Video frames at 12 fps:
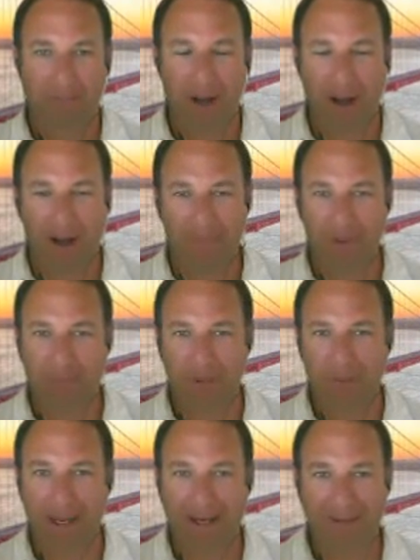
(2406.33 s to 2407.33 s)
moms,
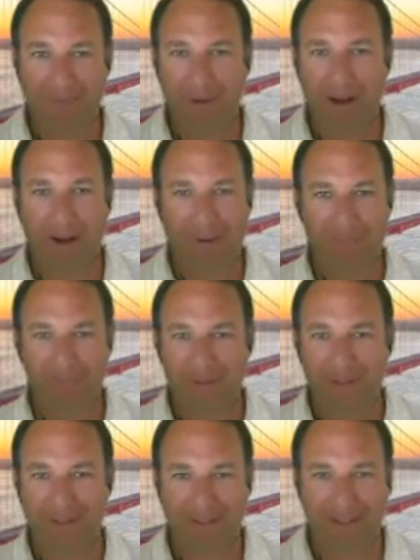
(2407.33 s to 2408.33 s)
prospective
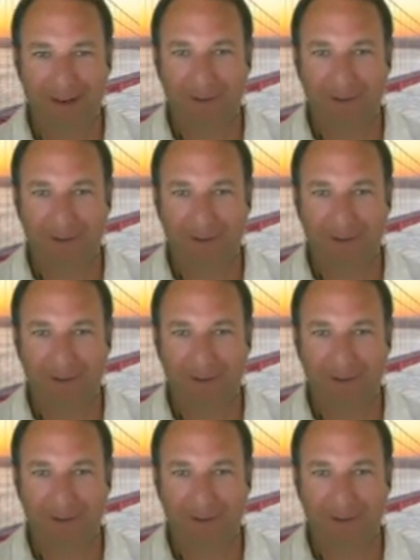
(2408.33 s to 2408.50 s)
moms.